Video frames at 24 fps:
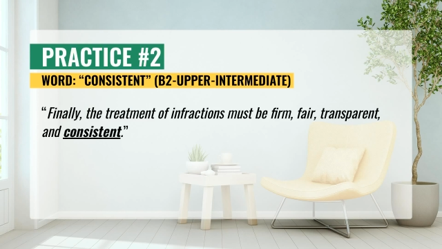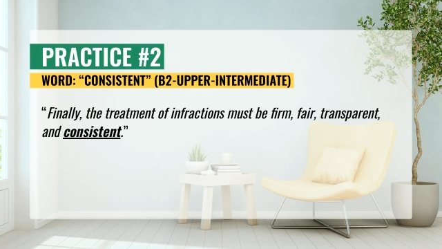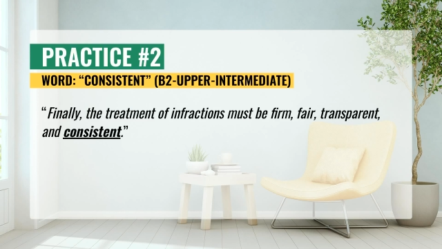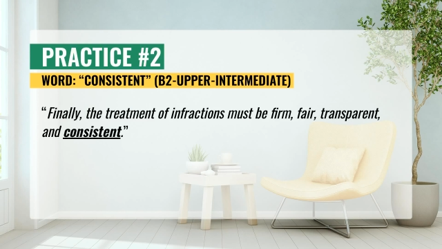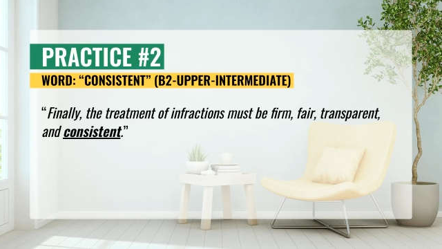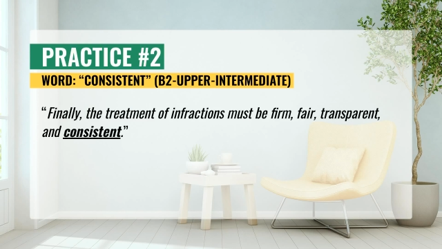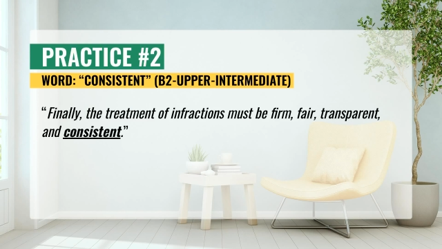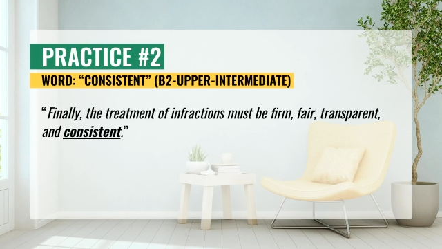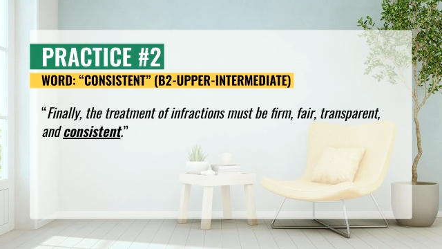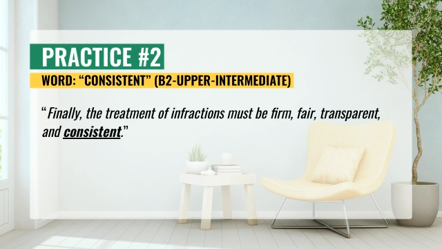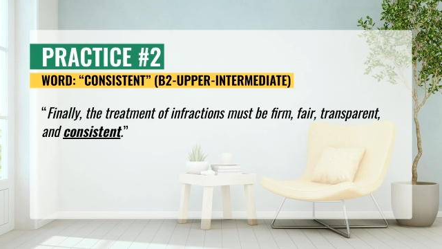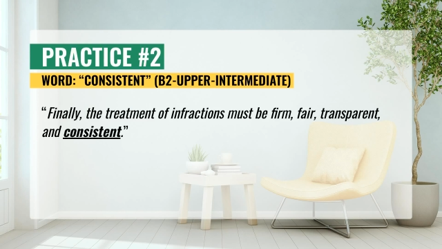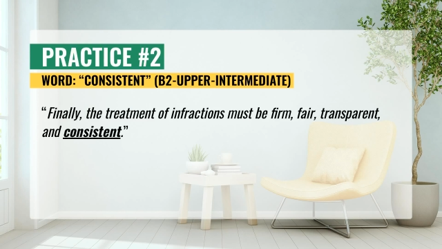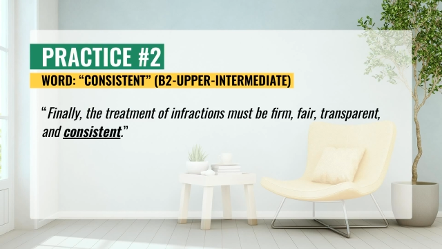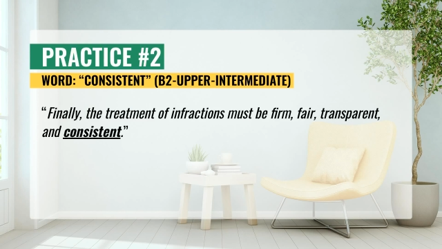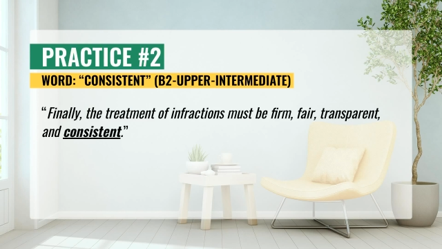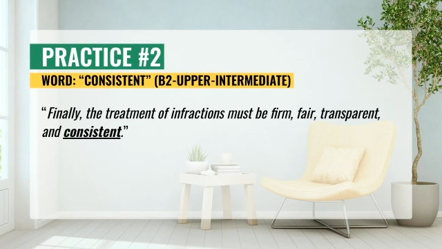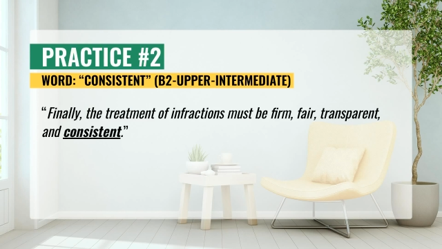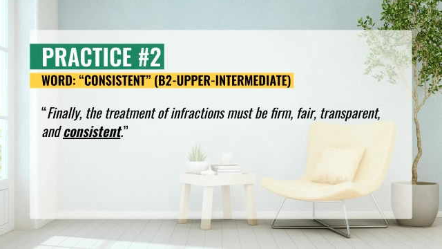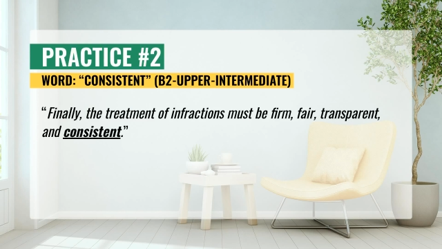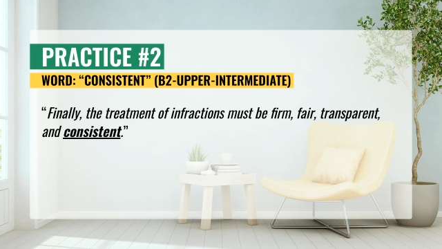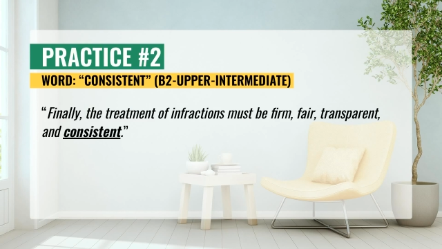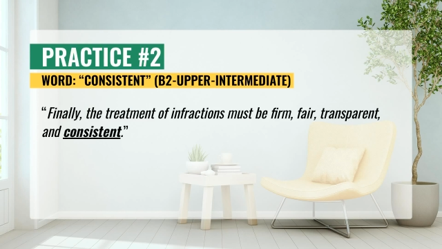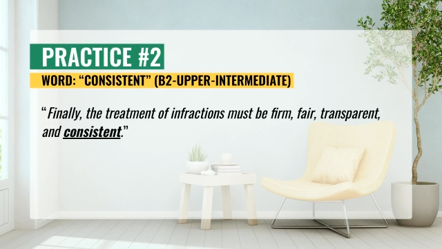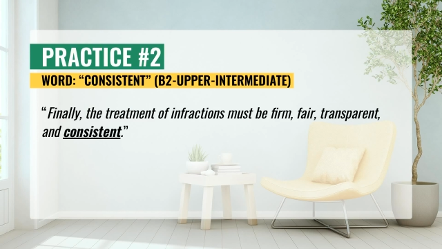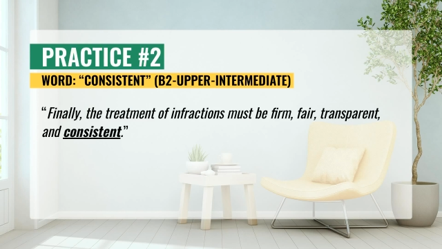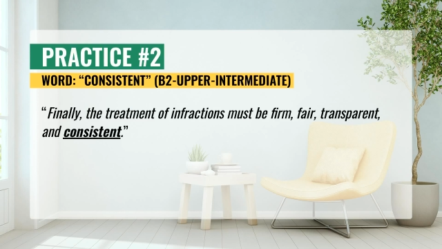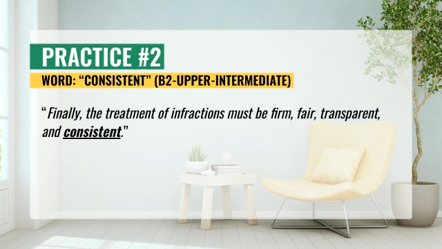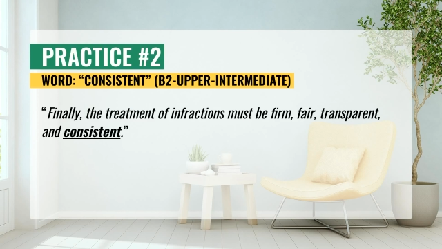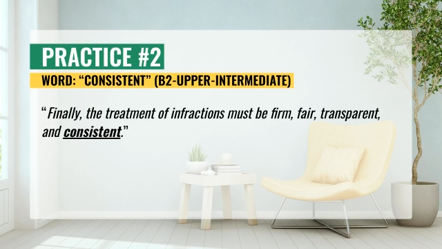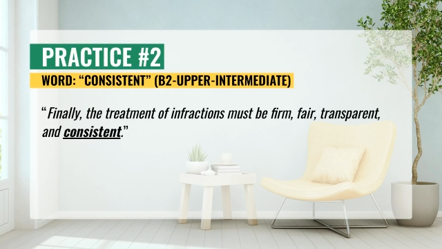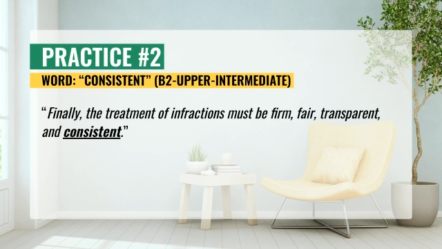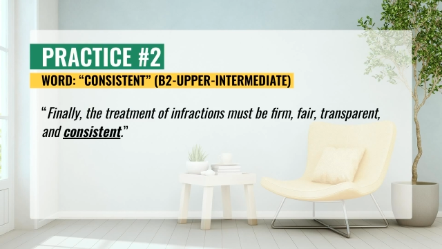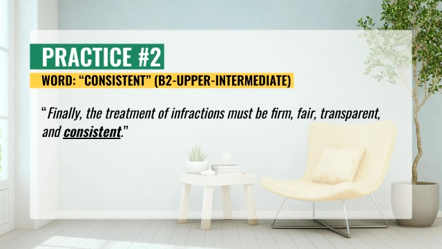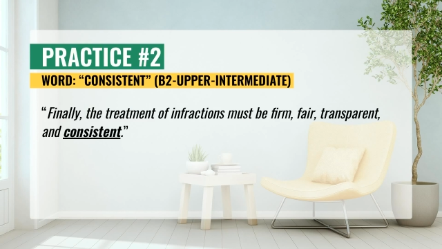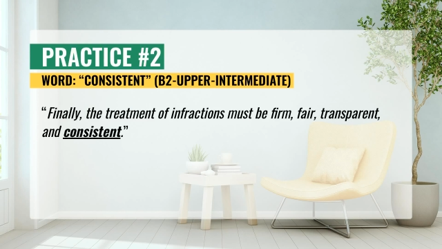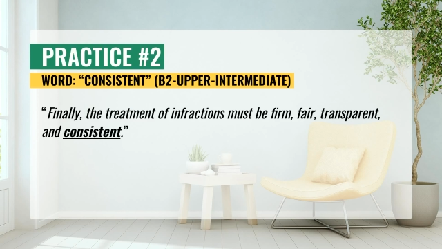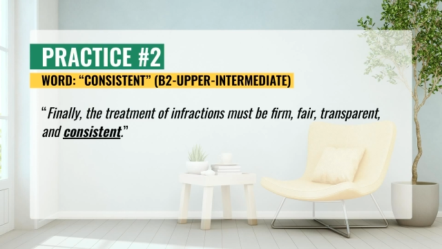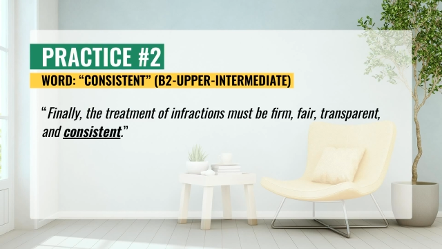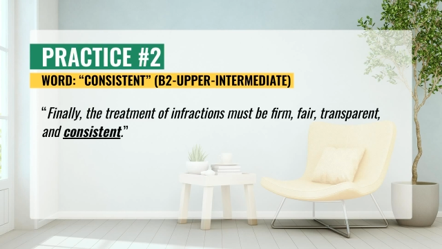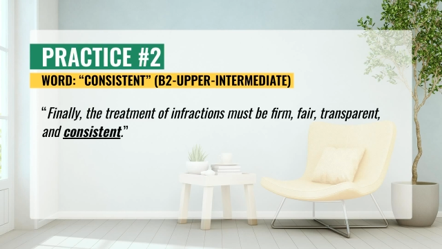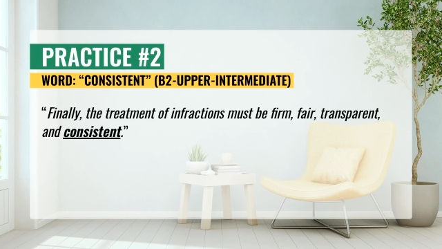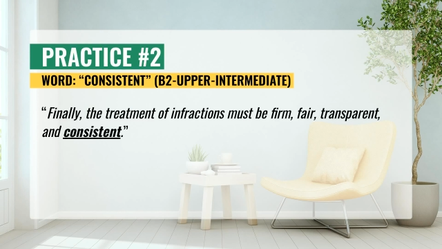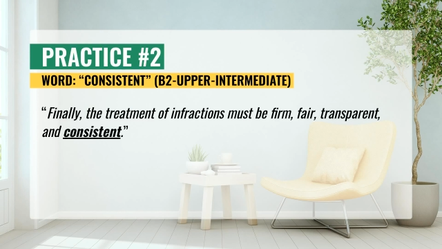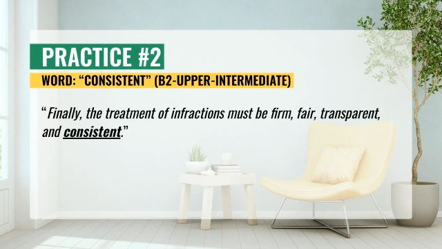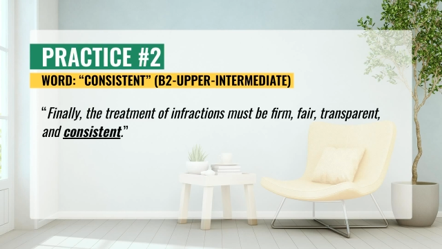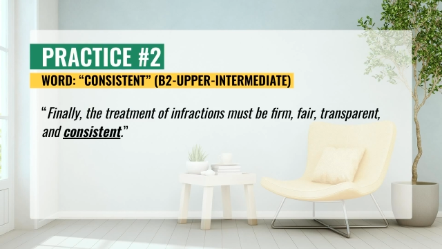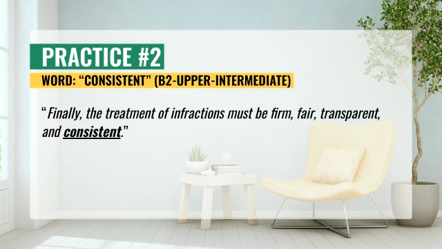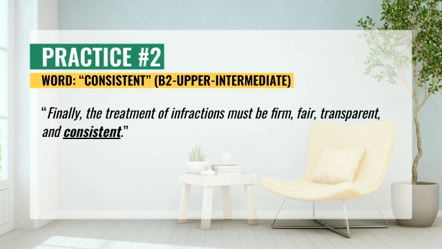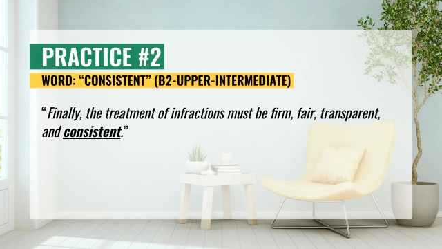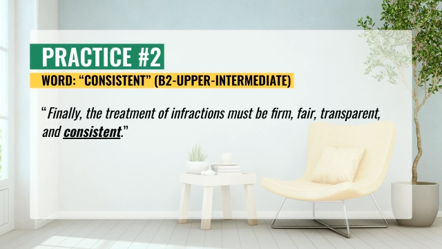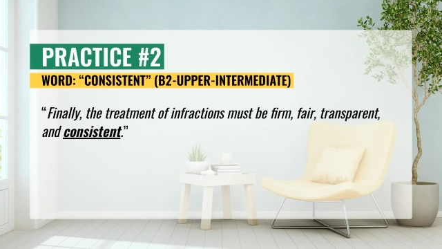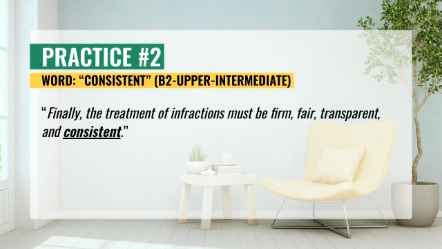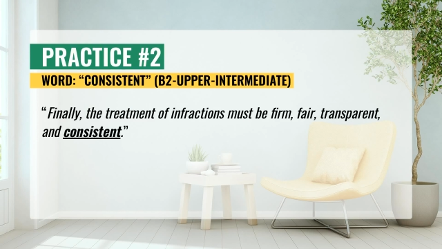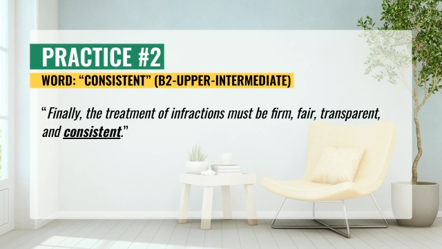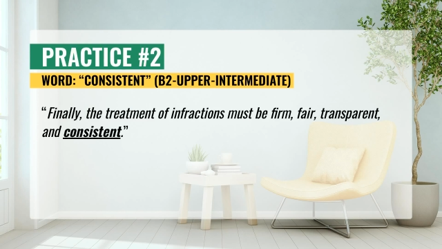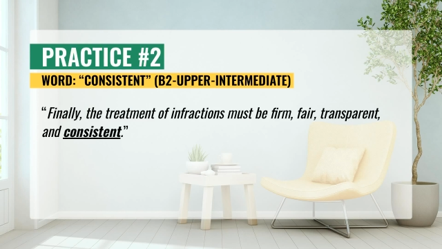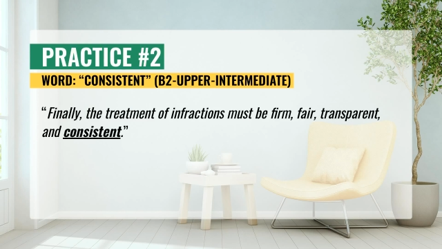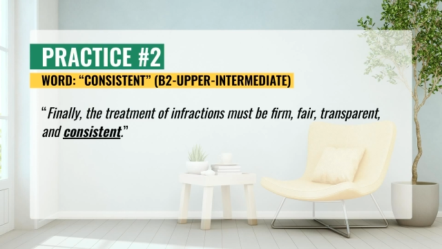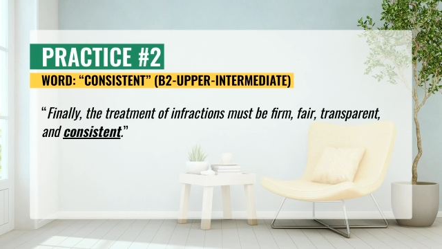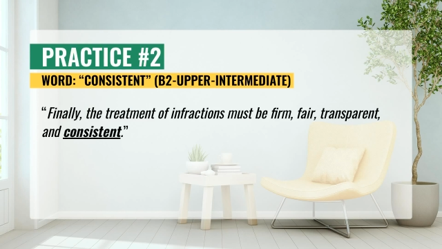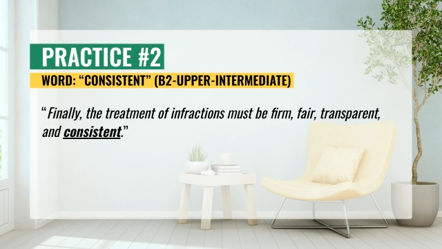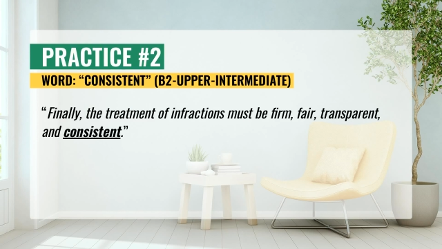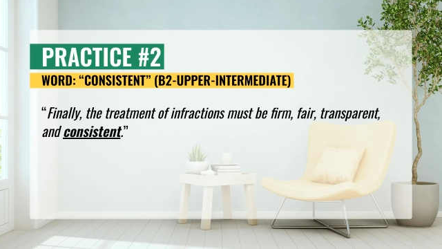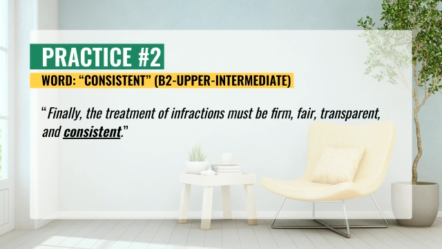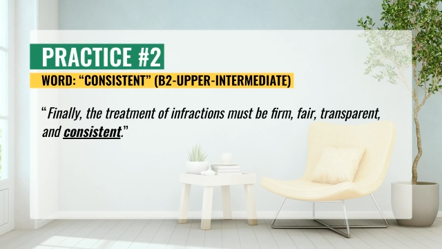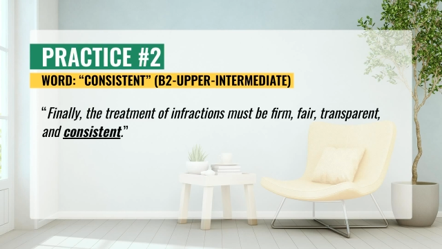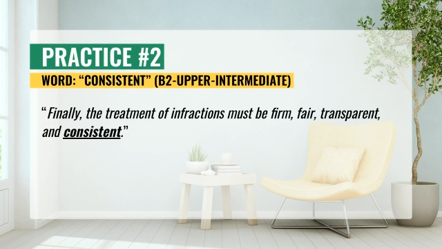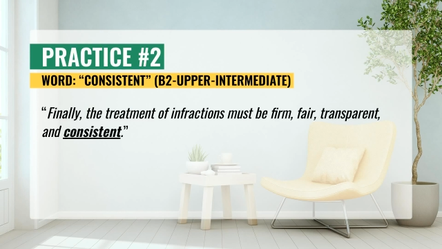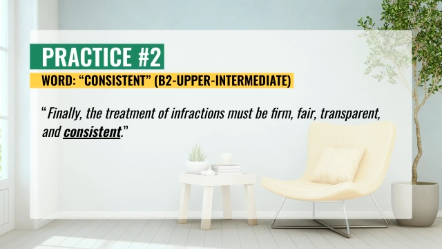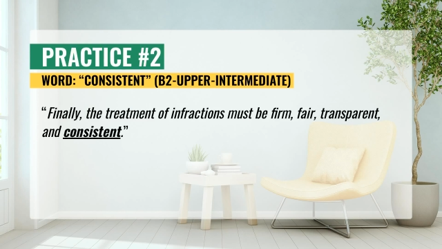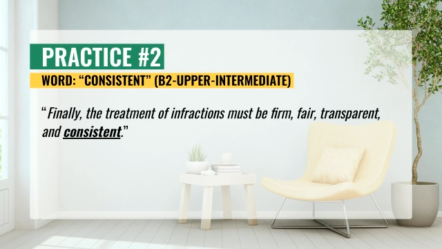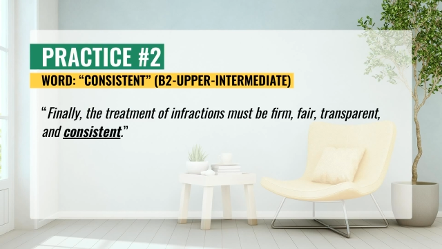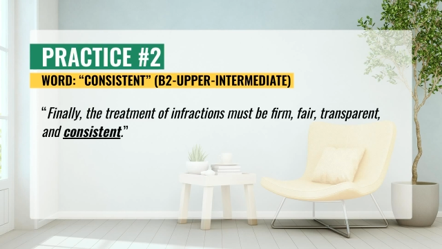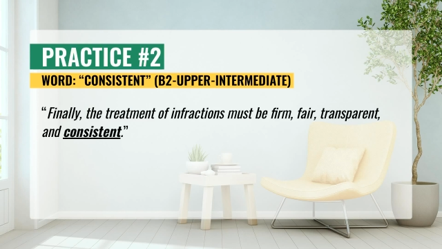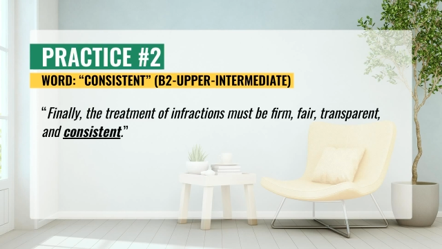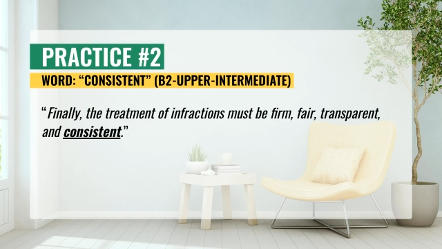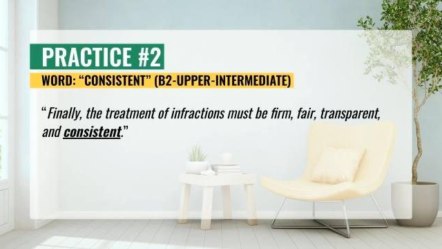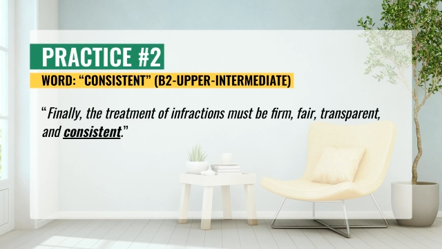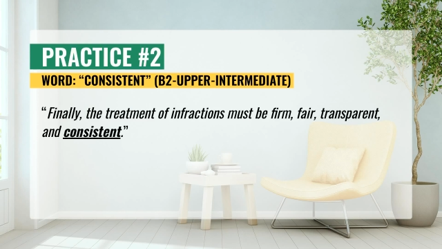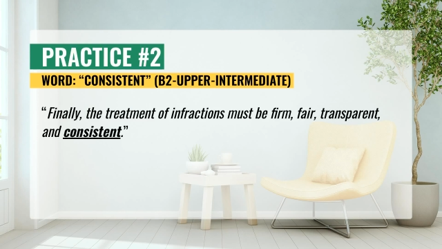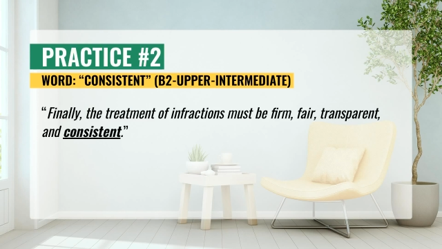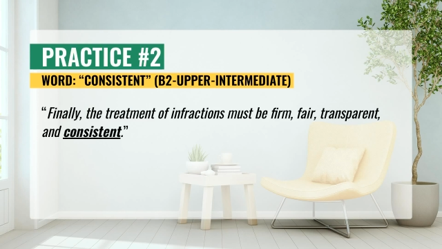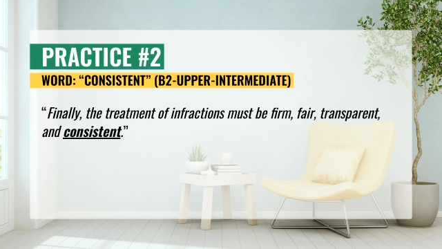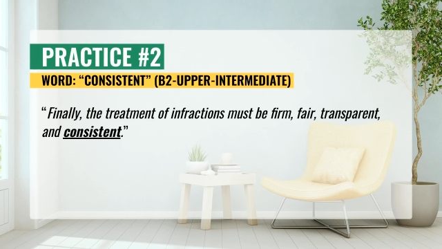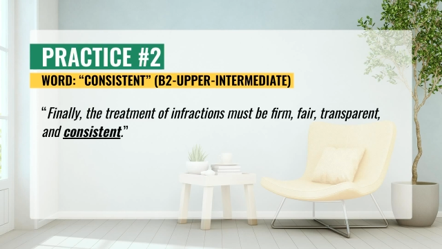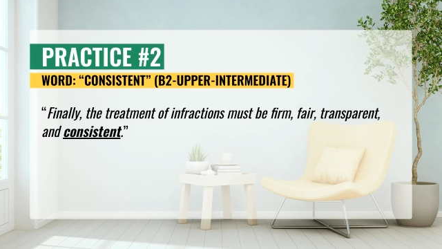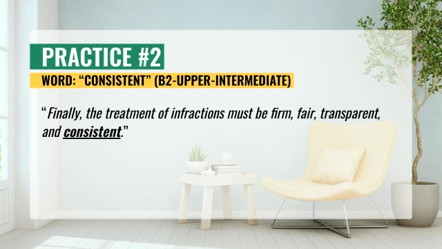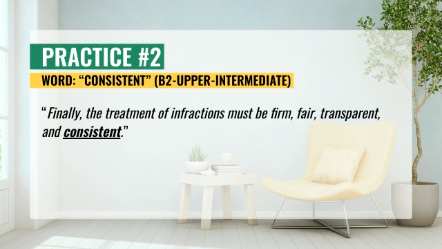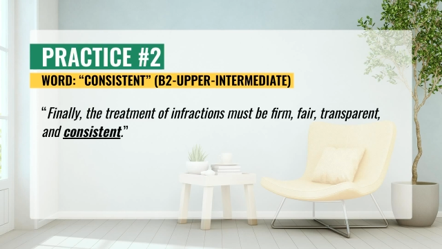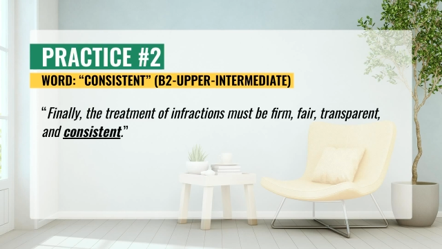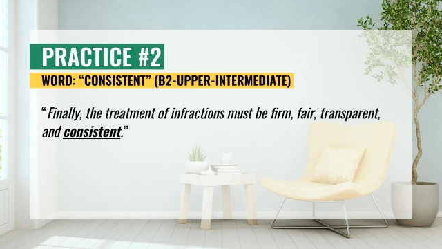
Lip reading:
[unreadable: no face in view]